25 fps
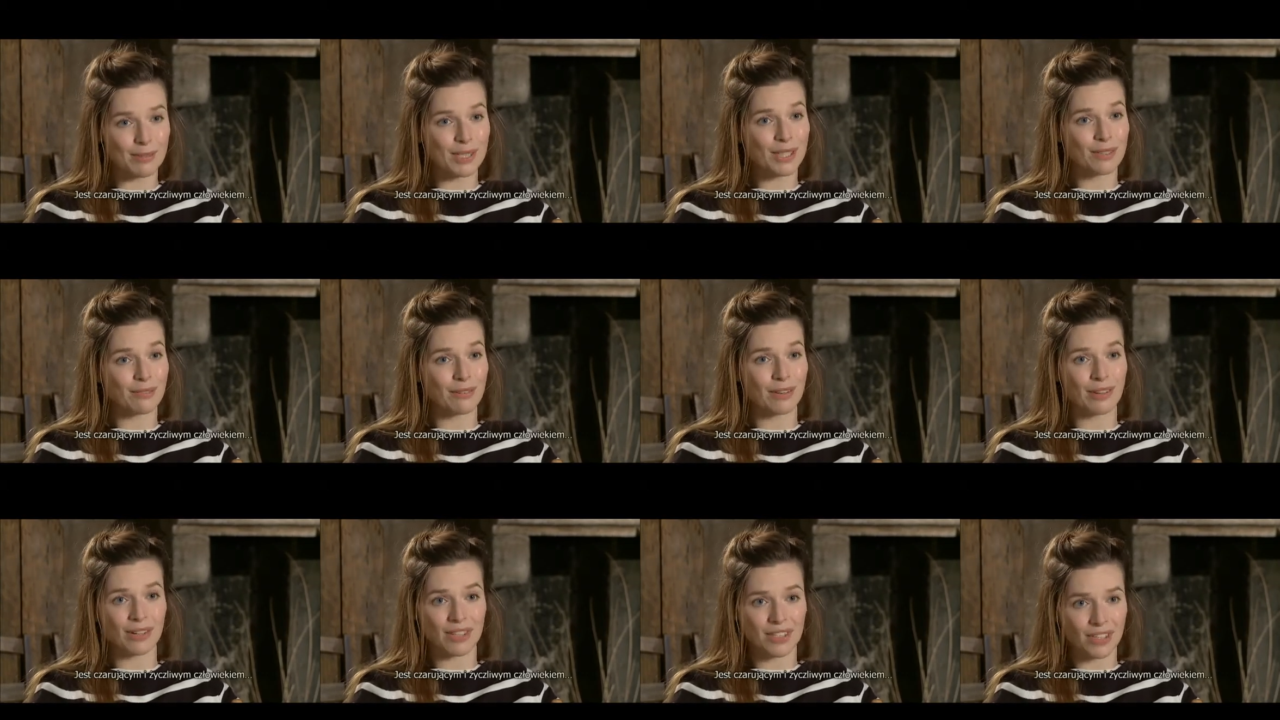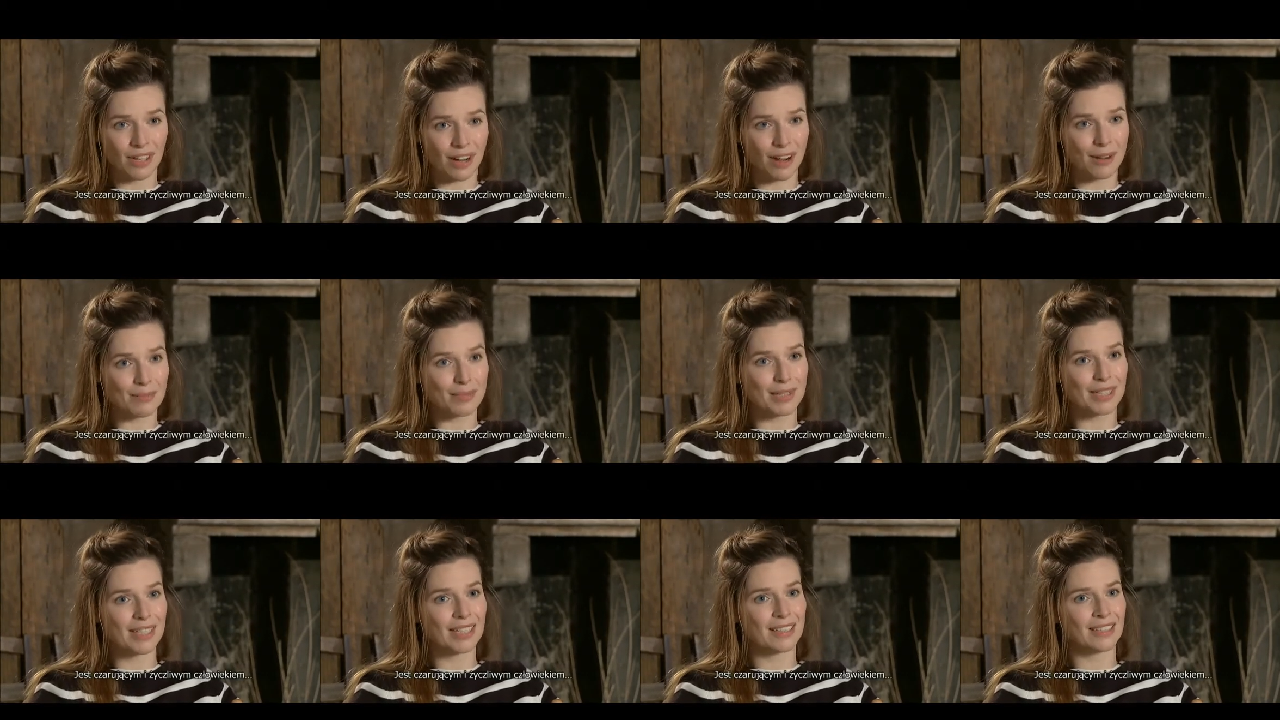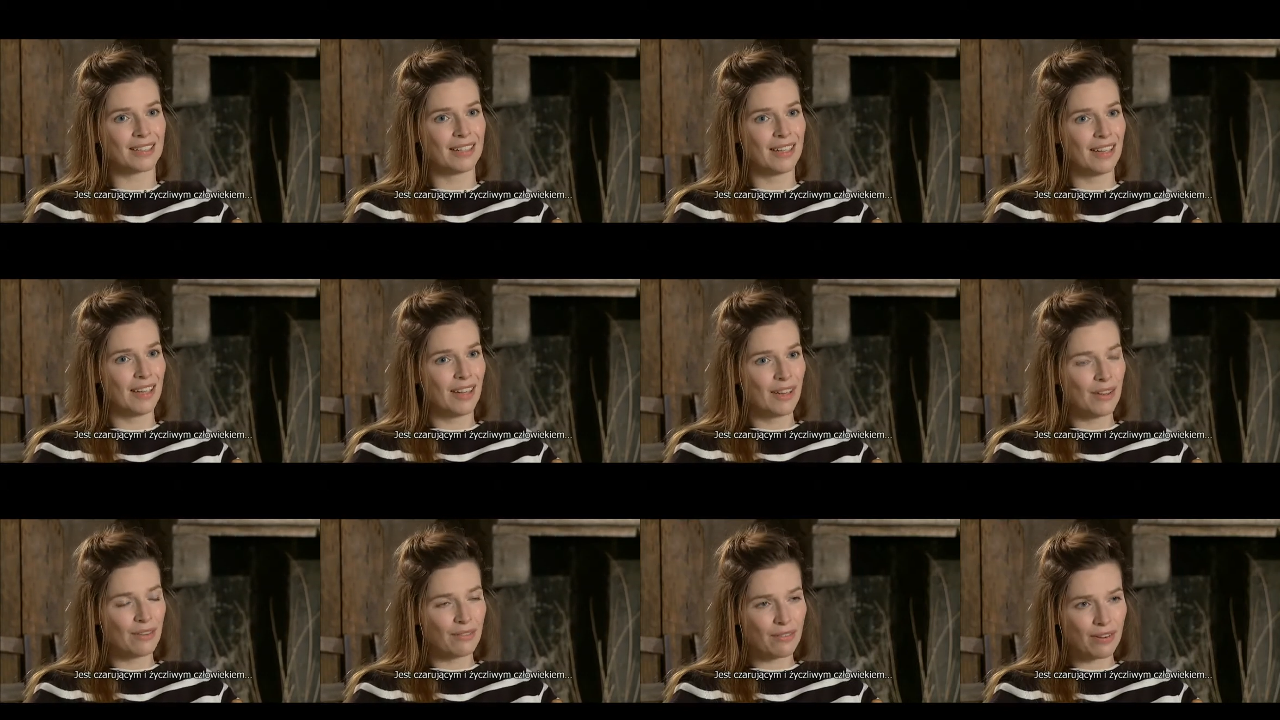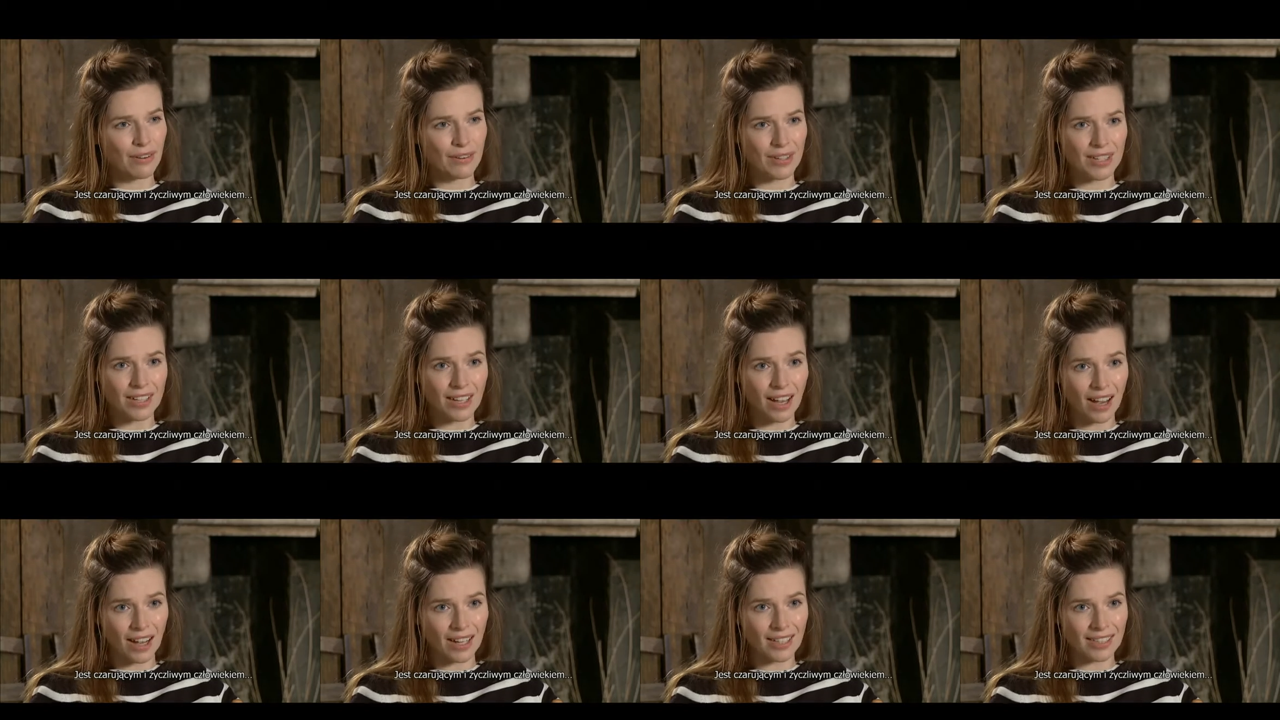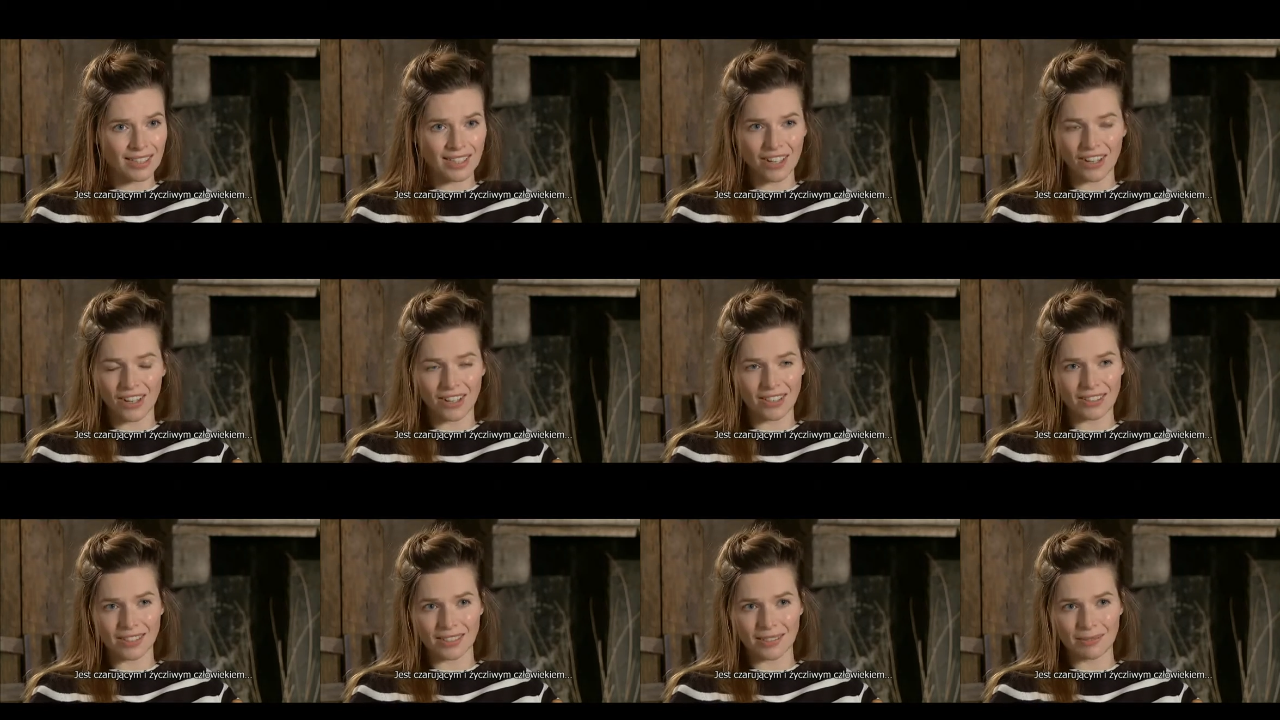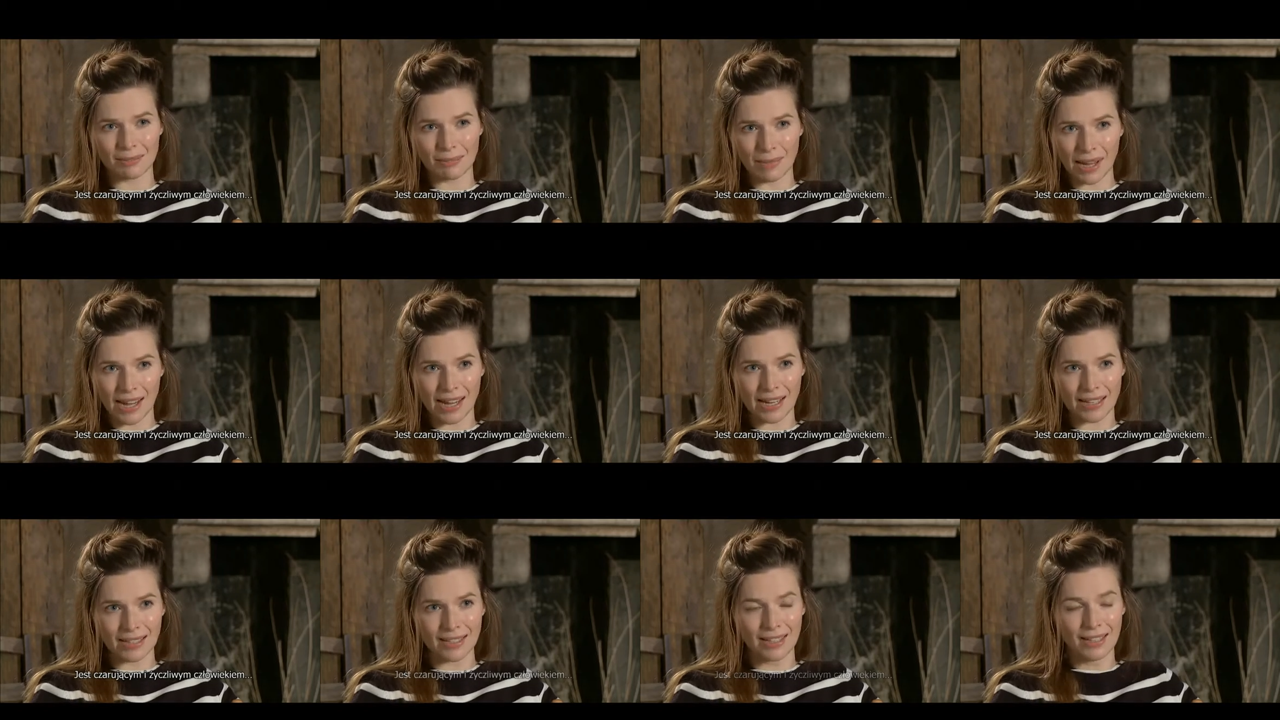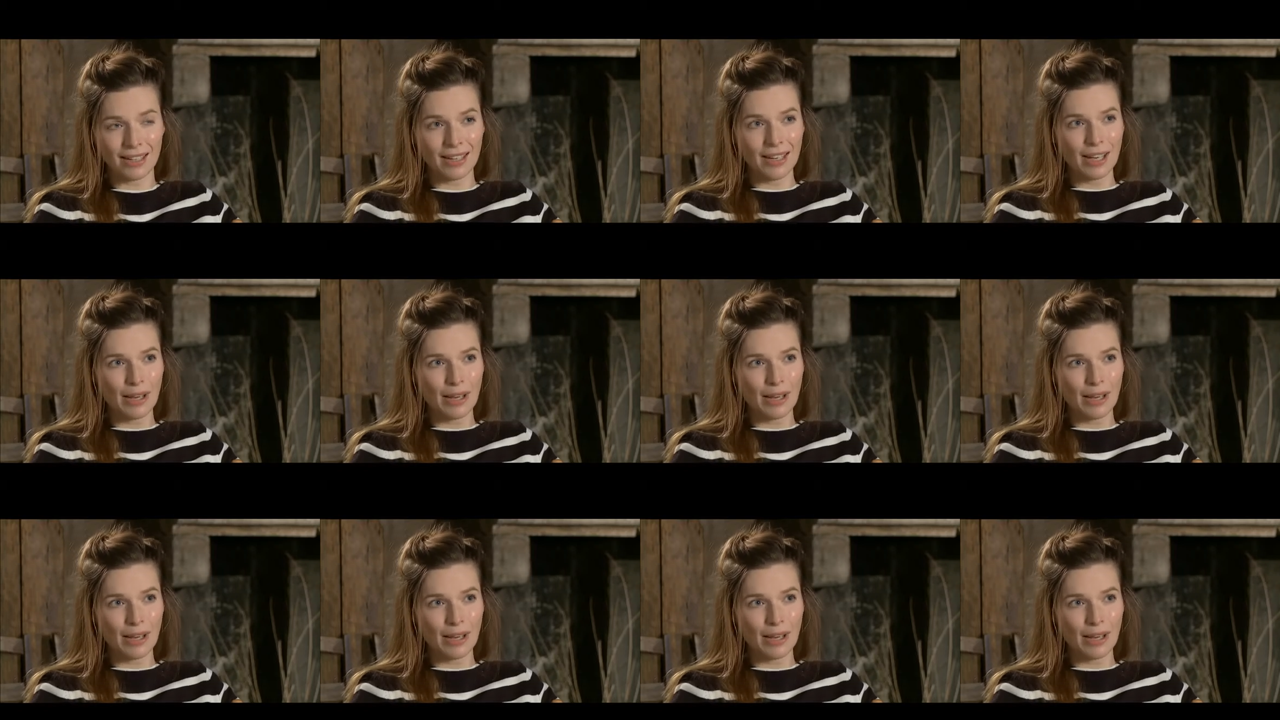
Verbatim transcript: He's a very charming and very kind-hearted man.